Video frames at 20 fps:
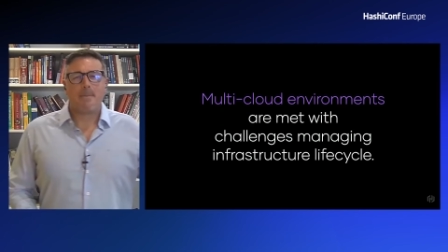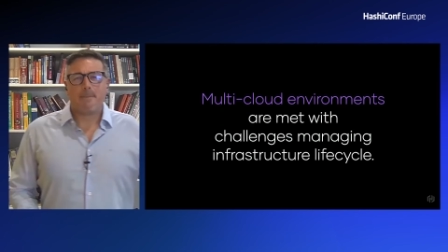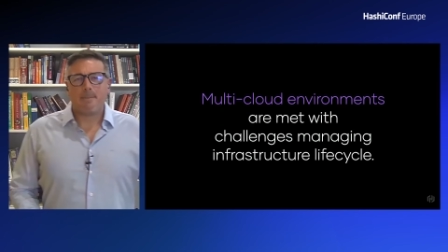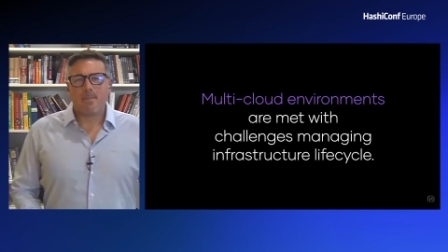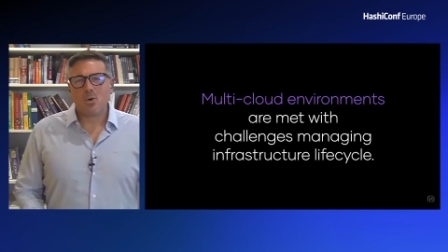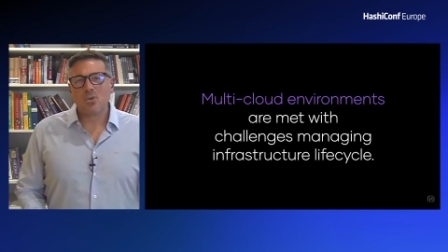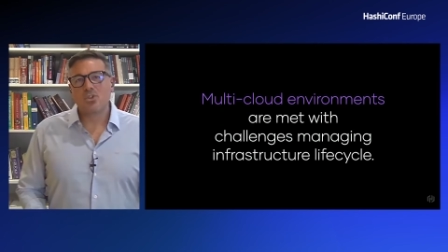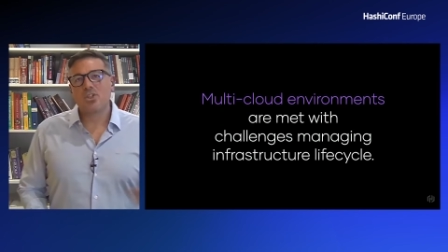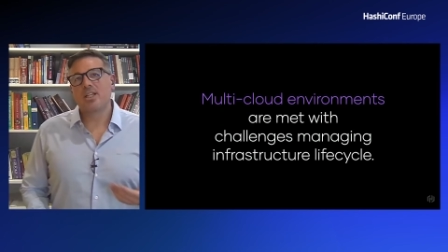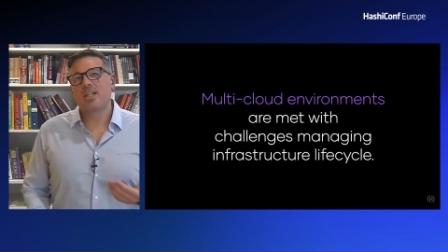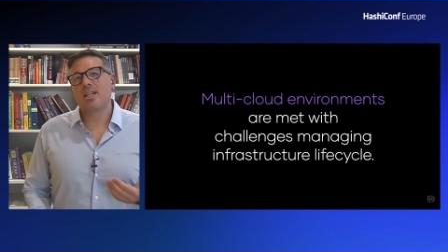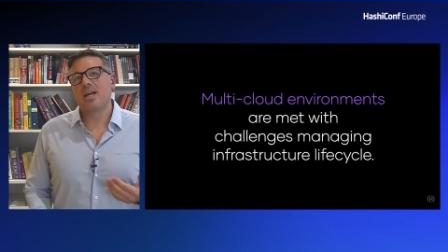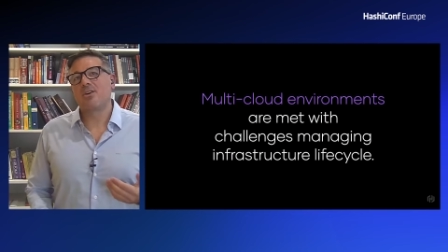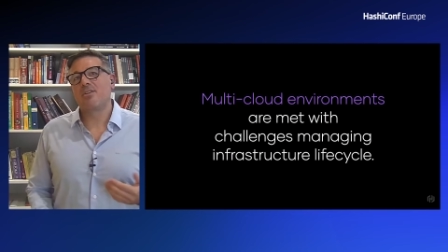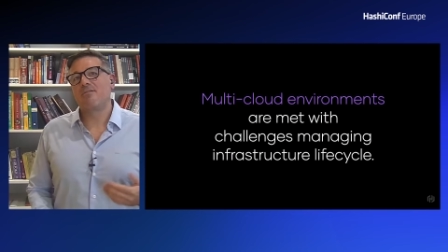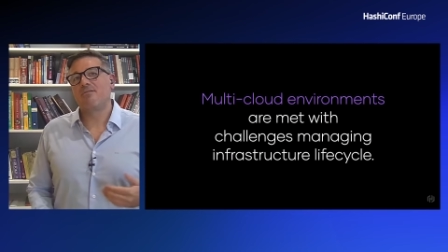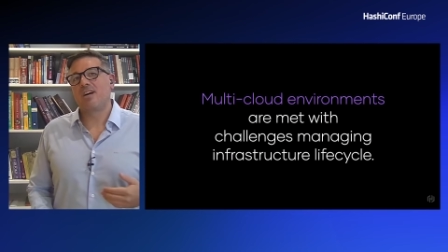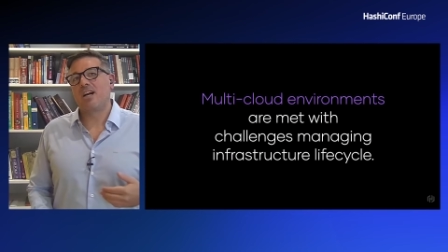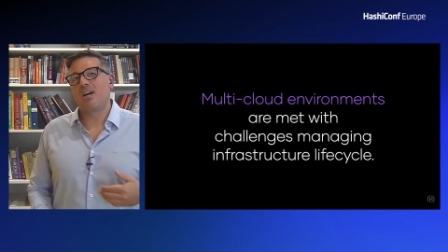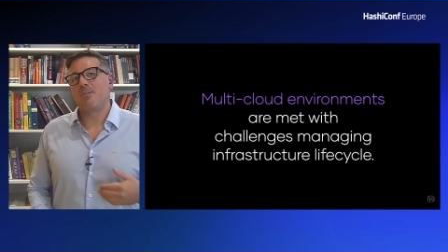multi-cloud
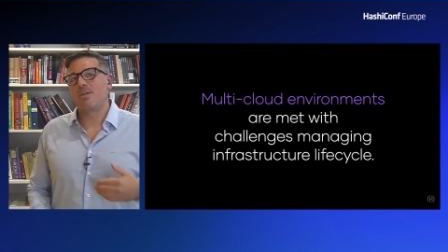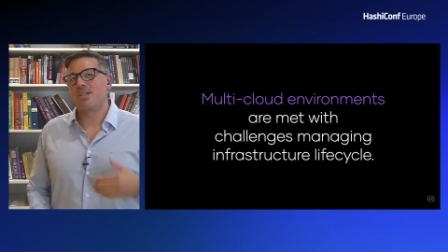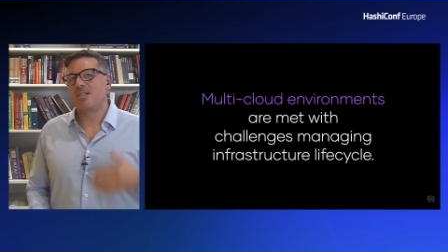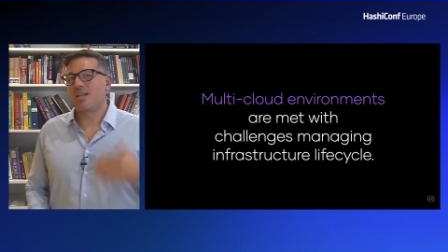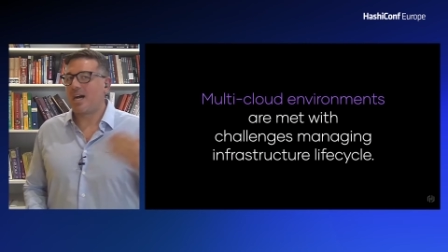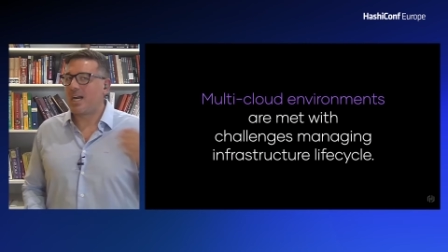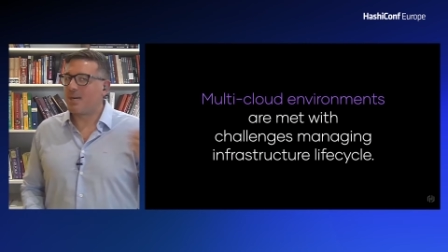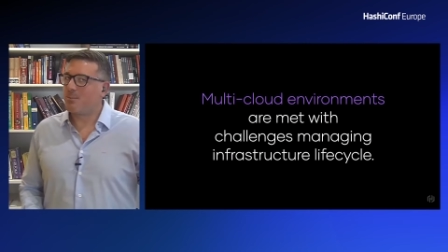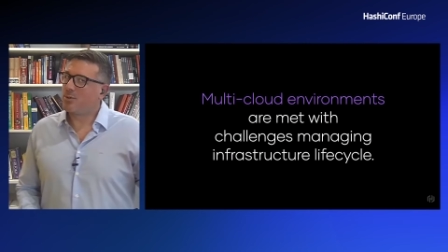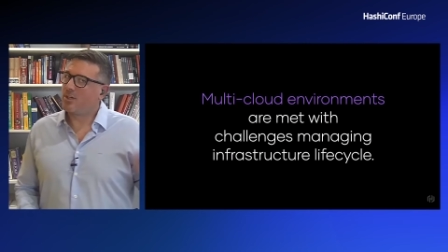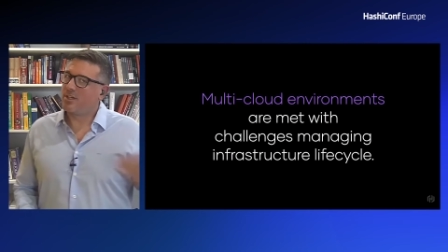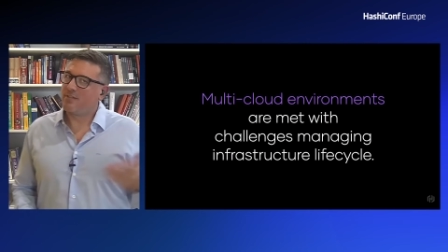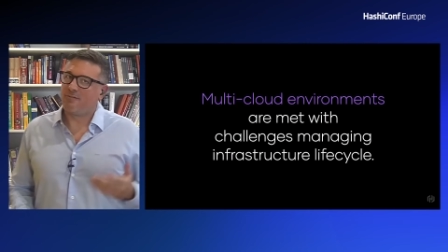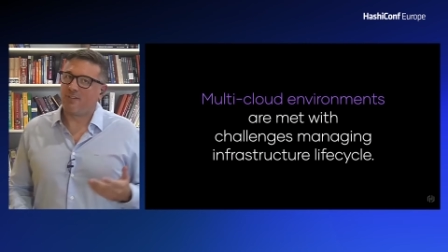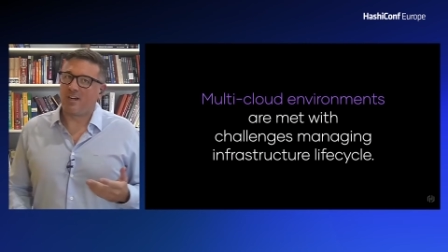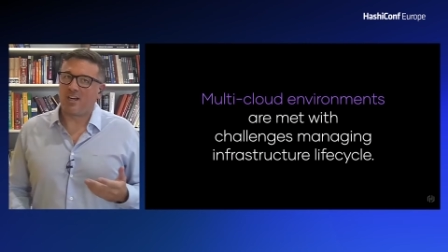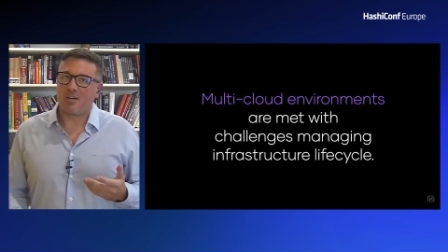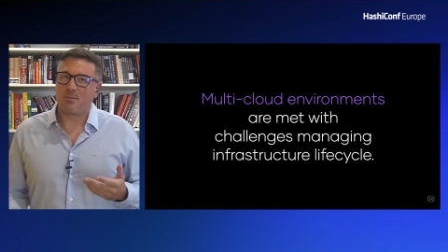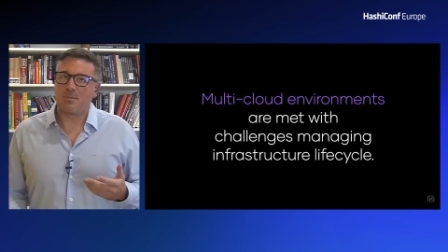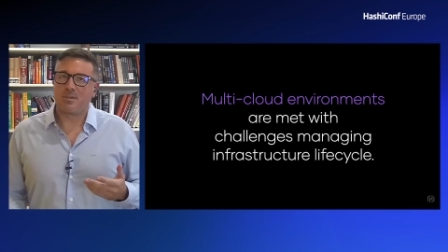environments, hybrid
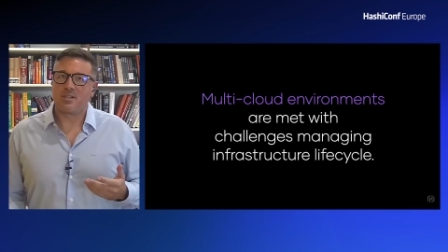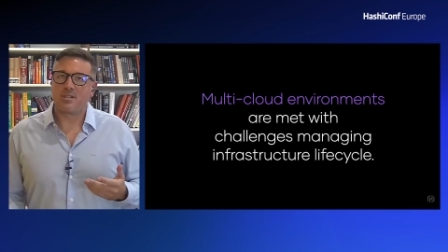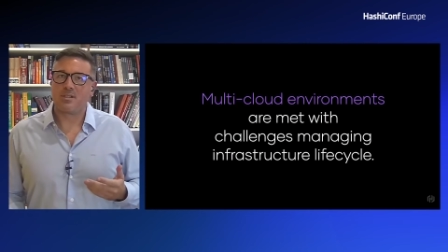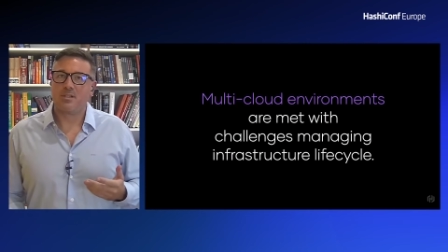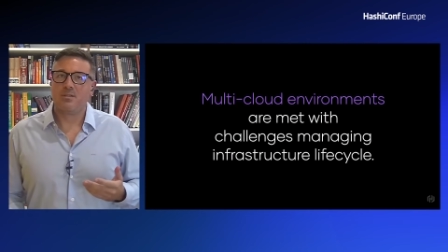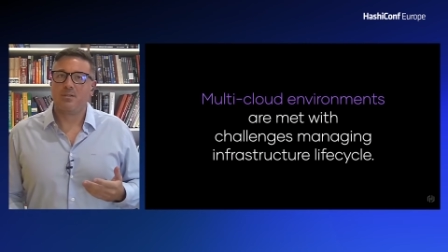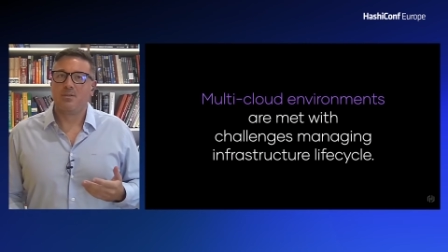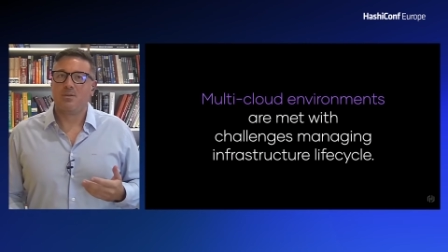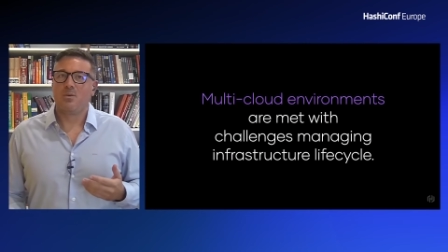environments,